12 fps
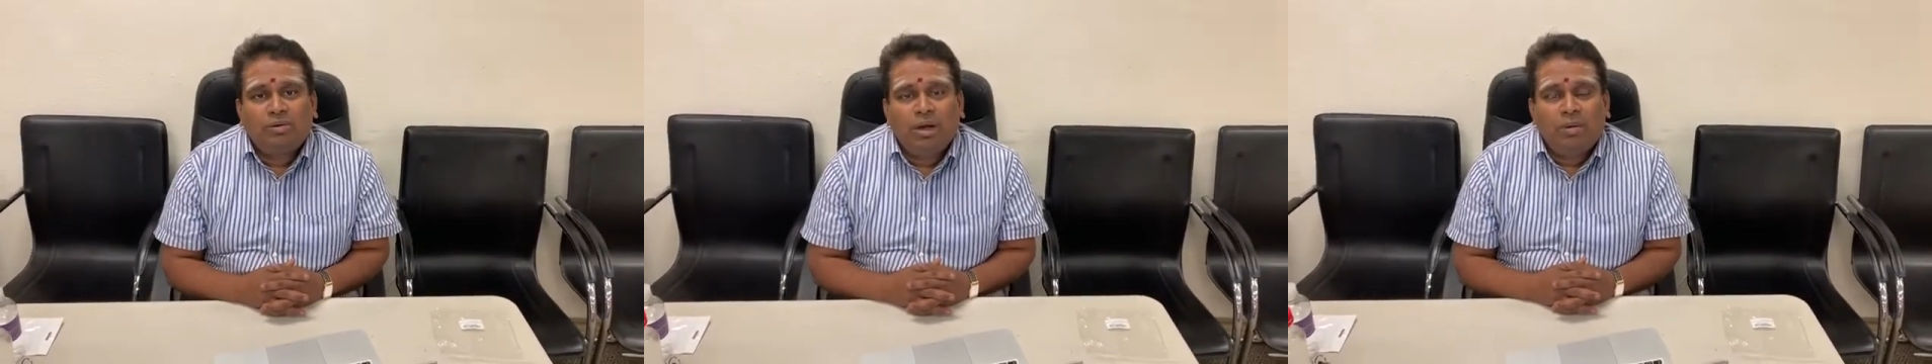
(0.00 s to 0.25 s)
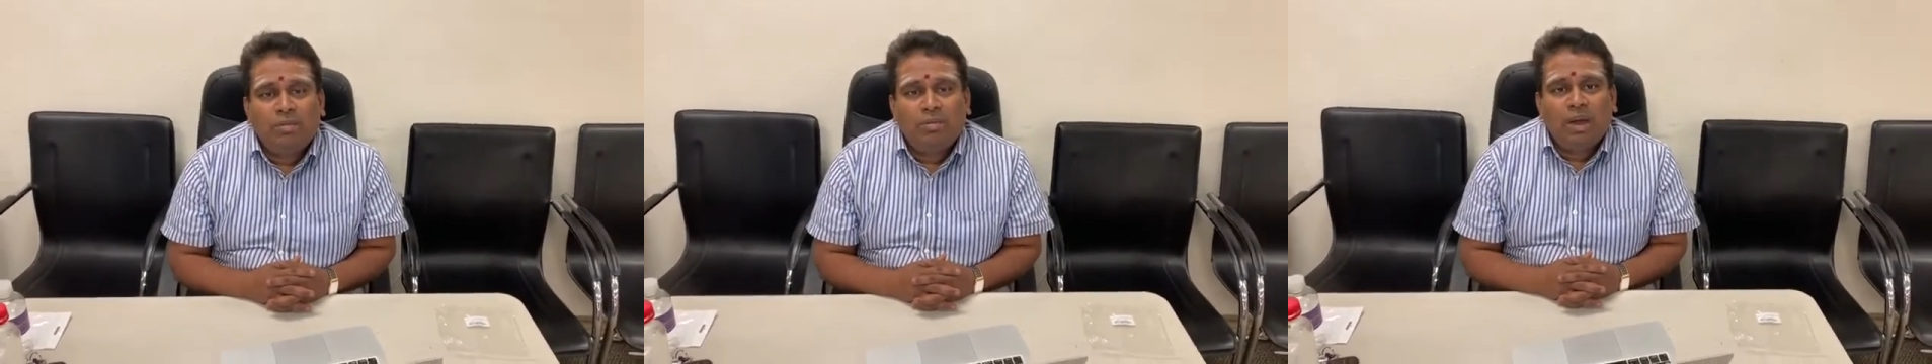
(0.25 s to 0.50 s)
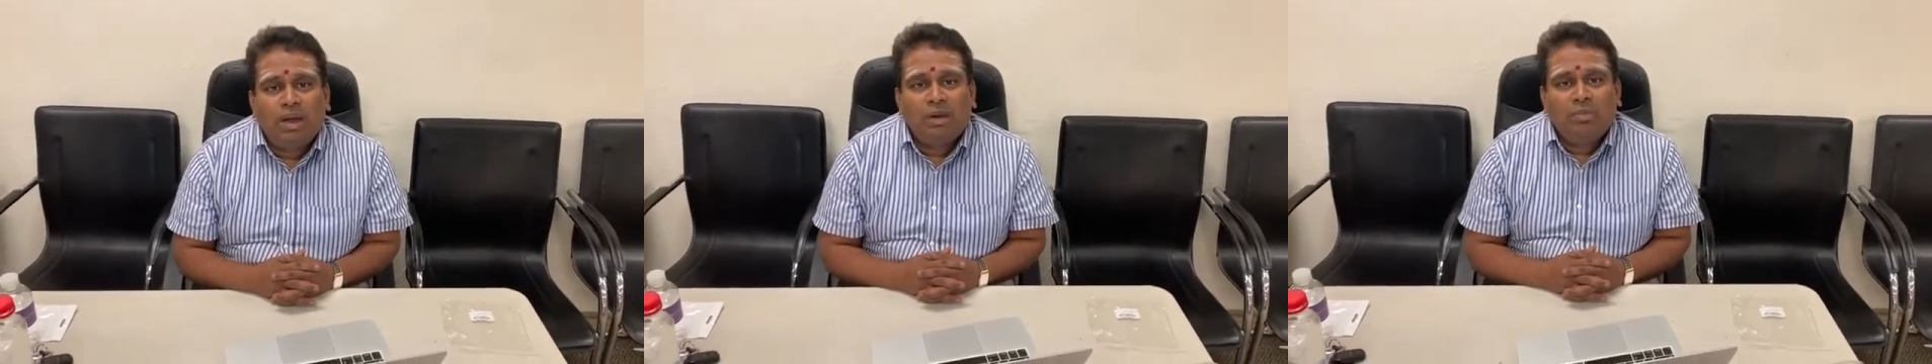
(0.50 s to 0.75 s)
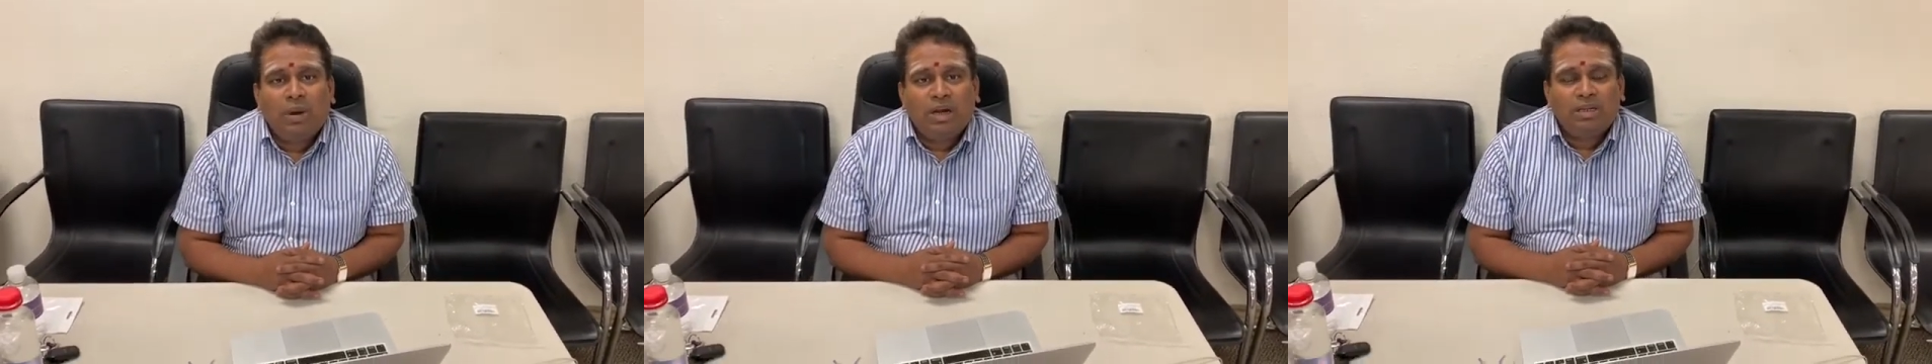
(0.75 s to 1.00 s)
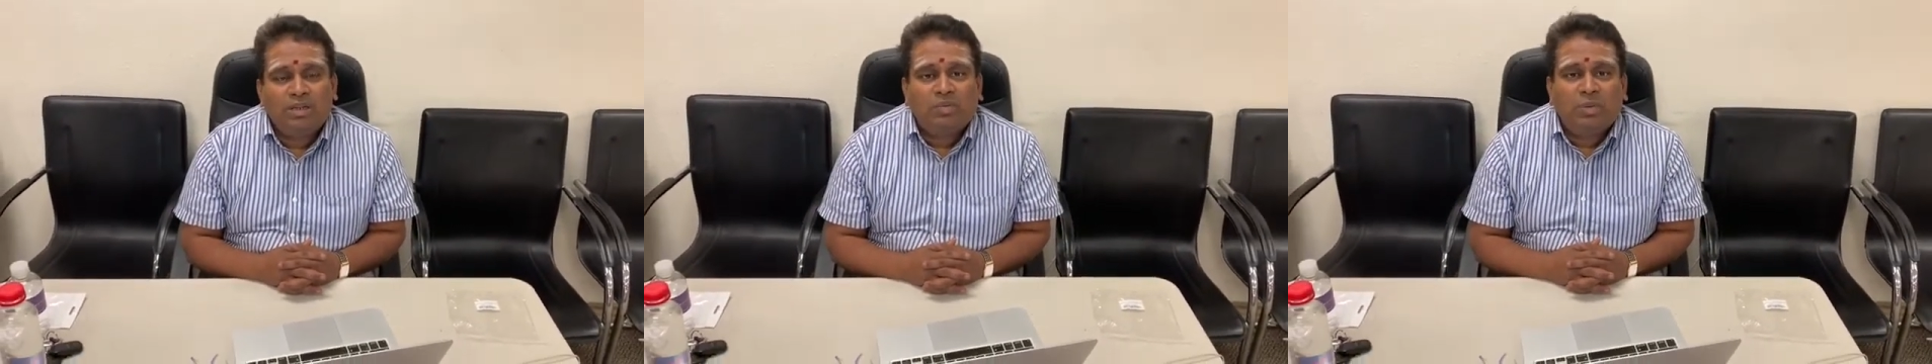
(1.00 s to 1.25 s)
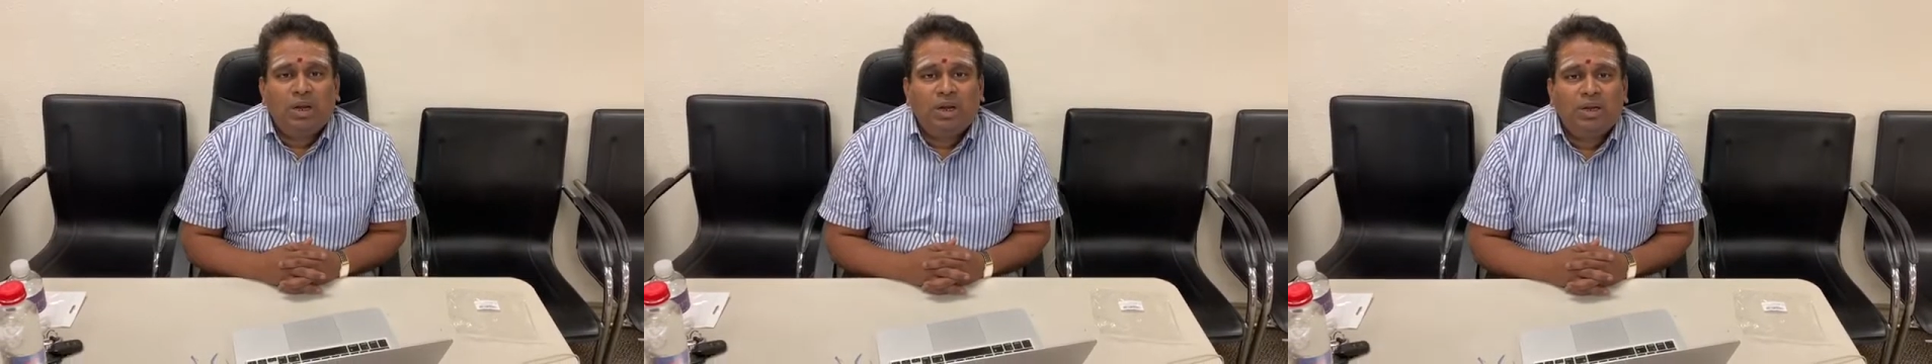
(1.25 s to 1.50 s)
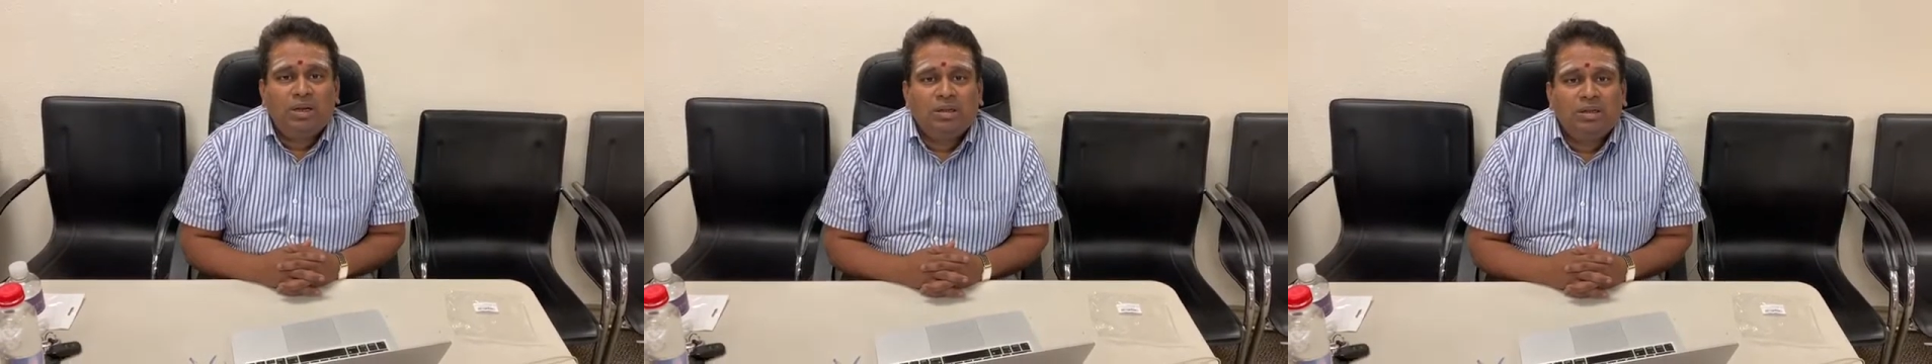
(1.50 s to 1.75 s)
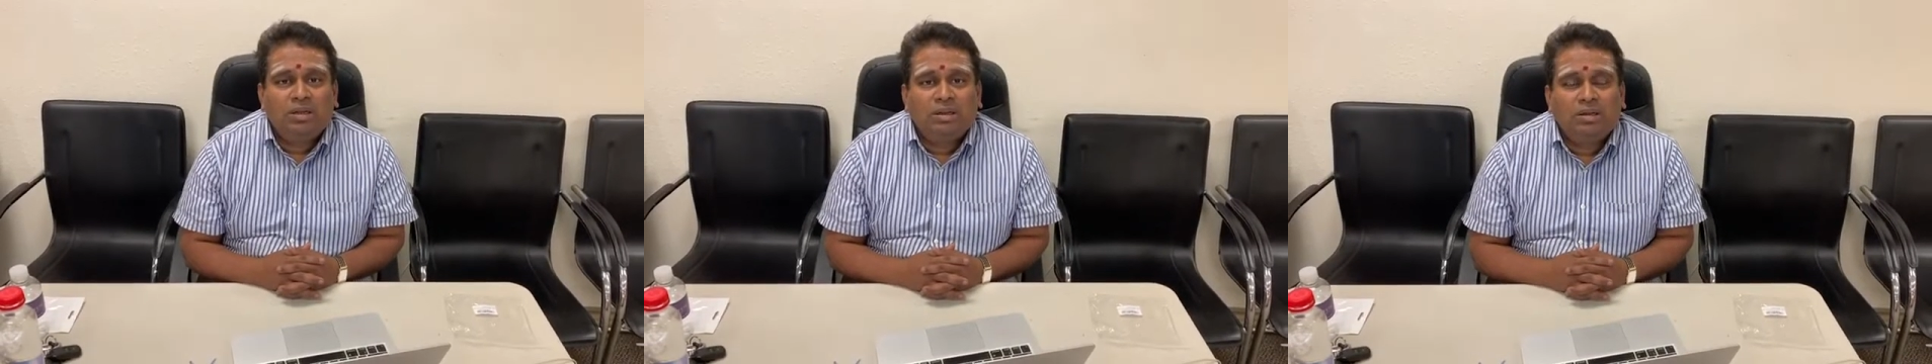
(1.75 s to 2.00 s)
come and participate
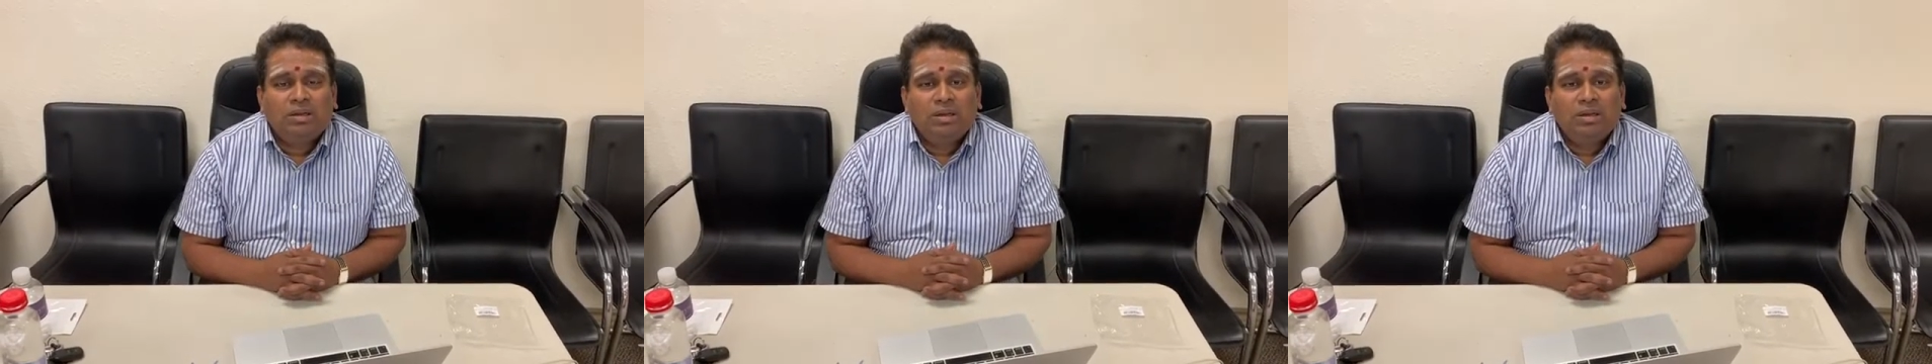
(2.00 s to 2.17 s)
in